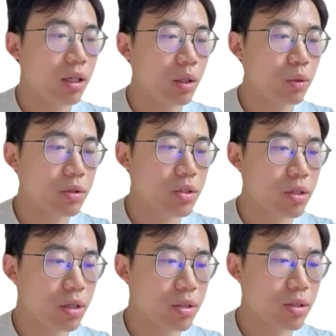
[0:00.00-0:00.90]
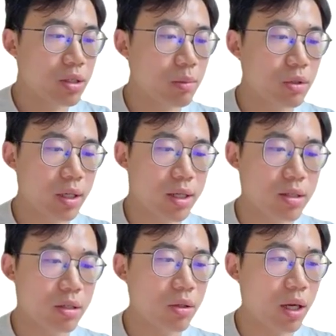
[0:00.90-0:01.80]
it will start to summarize,
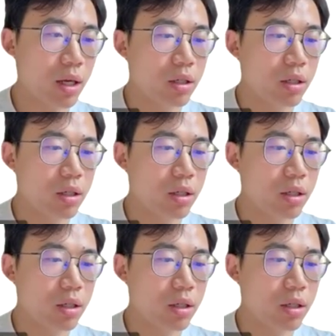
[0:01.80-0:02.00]
okay,